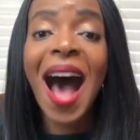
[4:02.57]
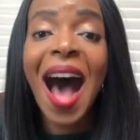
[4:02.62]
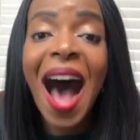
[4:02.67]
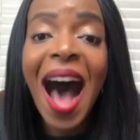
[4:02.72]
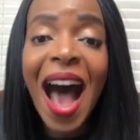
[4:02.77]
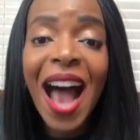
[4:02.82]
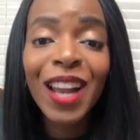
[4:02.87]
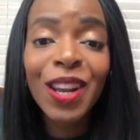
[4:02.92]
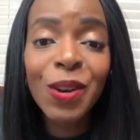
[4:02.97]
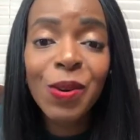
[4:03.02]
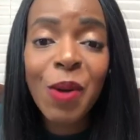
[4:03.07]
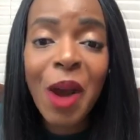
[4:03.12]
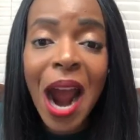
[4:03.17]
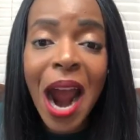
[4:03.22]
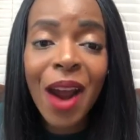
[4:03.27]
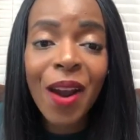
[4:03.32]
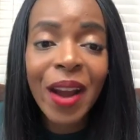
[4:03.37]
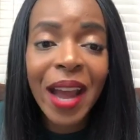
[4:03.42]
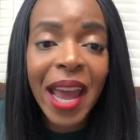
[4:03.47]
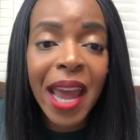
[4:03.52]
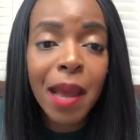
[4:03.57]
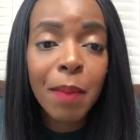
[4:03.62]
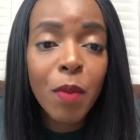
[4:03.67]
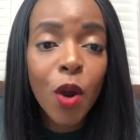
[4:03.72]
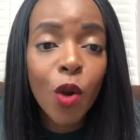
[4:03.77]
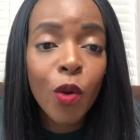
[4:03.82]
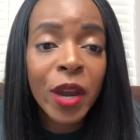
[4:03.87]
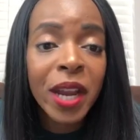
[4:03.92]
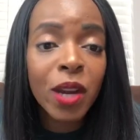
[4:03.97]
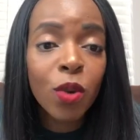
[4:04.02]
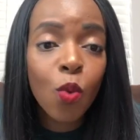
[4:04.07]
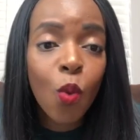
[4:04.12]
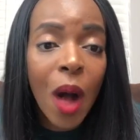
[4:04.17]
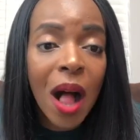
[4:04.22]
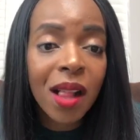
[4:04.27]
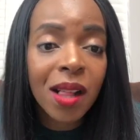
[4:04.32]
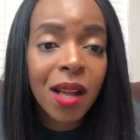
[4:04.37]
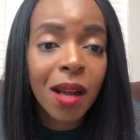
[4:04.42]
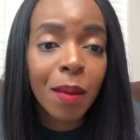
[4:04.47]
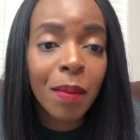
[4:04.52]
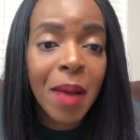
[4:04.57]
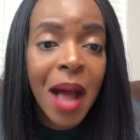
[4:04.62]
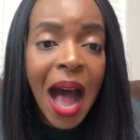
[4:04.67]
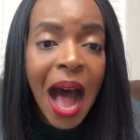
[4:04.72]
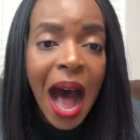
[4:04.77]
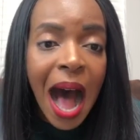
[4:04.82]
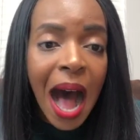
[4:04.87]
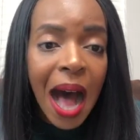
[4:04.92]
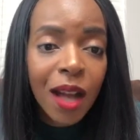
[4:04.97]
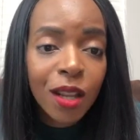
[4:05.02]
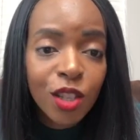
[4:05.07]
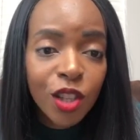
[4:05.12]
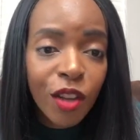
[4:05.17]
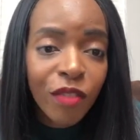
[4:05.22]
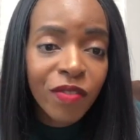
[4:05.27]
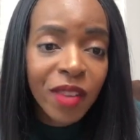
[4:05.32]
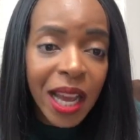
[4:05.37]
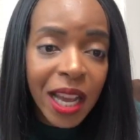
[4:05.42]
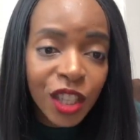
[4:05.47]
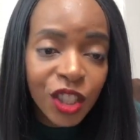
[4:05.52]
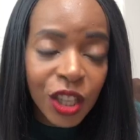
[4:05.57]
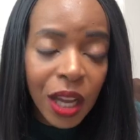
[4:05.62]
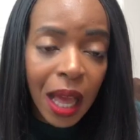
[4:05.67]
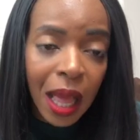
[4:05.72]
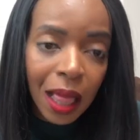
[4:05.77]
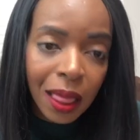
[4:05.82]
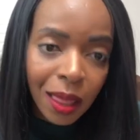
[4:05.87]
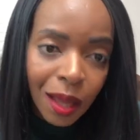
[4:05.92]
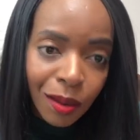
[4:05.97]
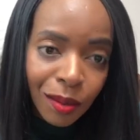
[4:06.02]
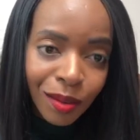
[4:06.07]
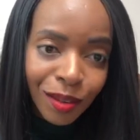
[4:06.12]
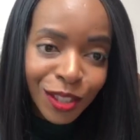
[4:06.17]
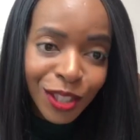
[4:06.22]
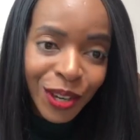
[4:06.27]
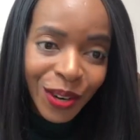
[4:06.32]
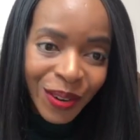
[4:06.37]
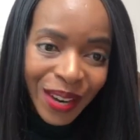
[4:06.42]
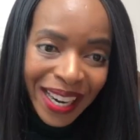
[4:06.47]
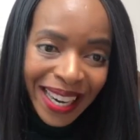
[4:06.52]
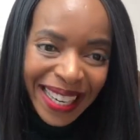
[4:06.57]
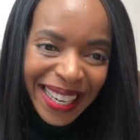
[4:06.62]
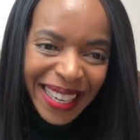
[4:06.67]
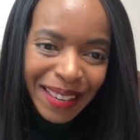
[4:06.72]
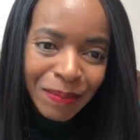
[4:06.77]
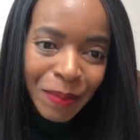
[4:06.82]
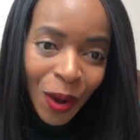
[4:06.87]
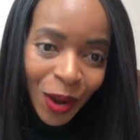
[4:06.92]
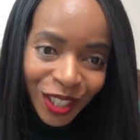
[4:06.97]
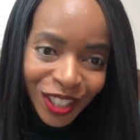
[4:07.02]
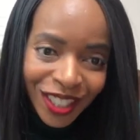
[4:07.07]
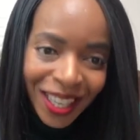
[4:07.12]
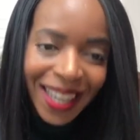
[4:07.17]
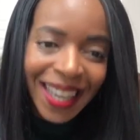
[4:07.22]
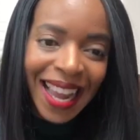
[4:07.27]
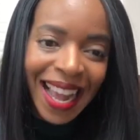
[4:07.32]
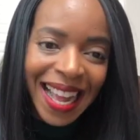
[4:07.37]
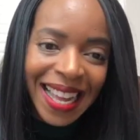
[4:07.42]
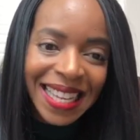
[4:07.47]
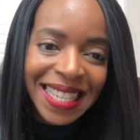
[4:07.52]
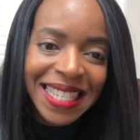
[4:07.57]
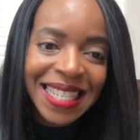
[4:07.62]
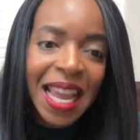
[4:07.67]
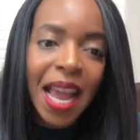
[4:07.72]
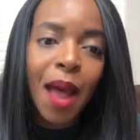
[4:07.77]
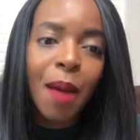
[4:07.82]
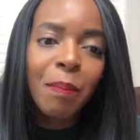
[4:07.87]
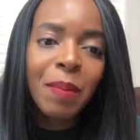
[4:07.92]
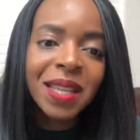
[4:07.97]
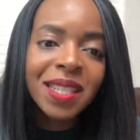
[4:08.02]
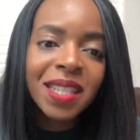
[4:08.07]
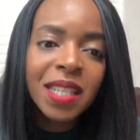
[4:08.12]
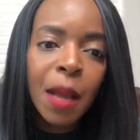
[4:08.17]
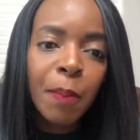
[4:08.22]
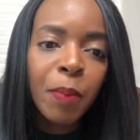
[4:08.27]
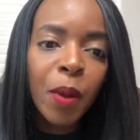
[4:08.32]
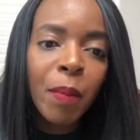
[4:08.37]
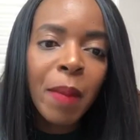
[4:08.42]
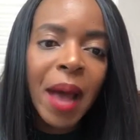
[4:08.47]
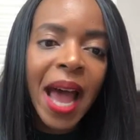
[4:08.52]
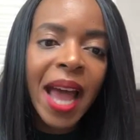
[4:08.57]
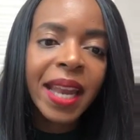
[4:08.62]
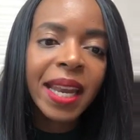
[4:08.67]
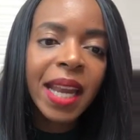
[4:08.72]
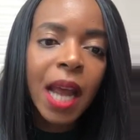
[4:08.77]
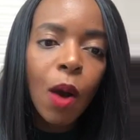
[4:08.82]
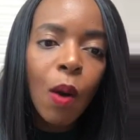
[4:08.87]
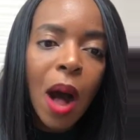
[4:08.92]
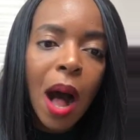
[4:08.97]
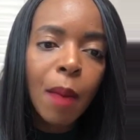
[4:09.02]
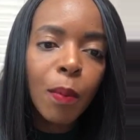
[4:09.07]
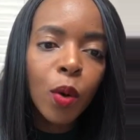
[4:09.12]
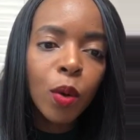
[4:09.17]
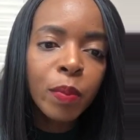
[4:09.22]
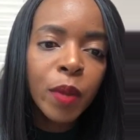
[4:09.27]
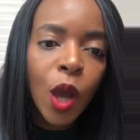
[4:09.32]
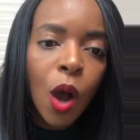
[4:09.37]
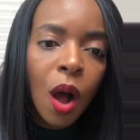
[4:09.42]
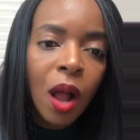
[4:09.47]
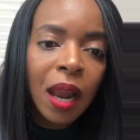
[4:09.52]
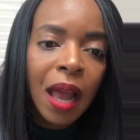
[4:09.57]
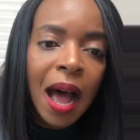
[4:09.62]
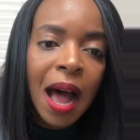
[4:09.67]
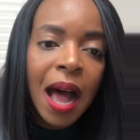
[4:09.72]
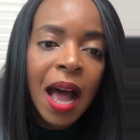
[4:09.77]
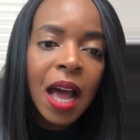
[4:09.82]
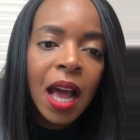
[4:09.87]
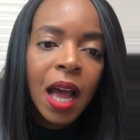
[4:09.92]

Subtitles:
Hi, Luquara. Hey, Maureen. Welcome. House of Nature. Hello. Doreen. Moshe. Nice. Miss Diplomat. Nawabu. Miola.